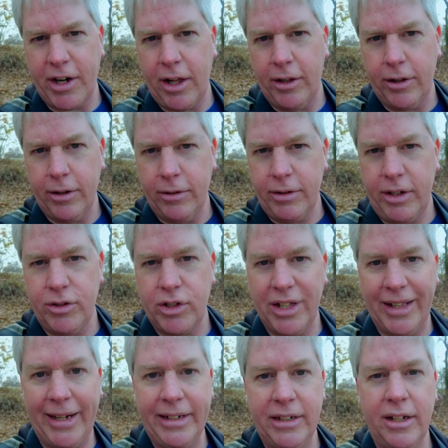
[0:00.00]
color you
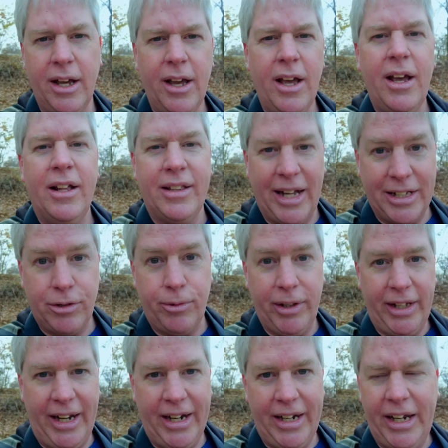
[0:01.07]
select. That's real
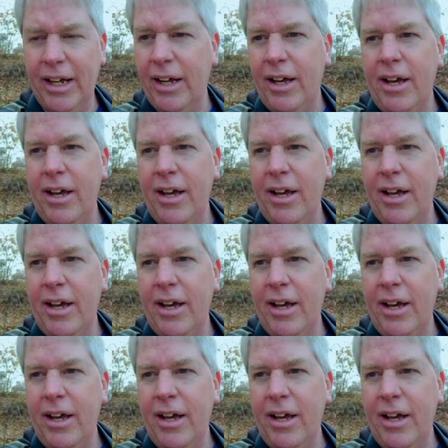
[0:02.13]
handy.